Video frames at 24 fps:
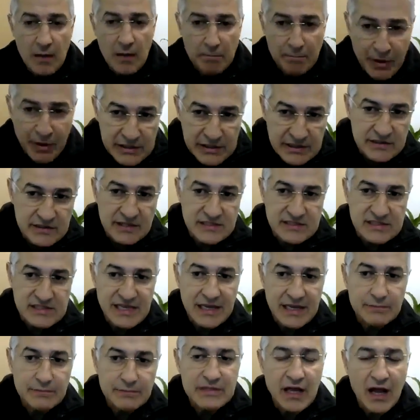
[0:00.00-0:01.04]
but at the
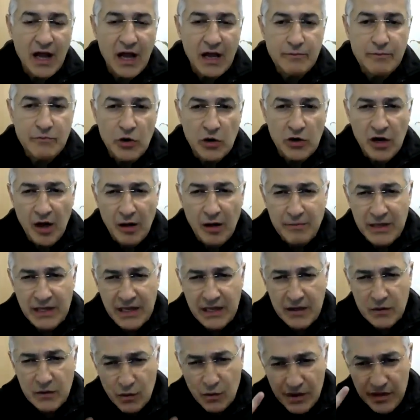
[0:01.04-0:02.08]
same time, you're coming
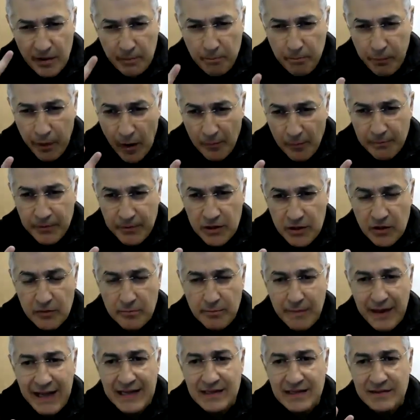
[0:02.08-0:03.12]
in with a popular
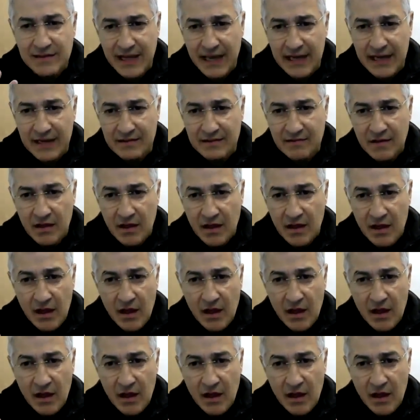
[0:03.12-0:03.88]
mandate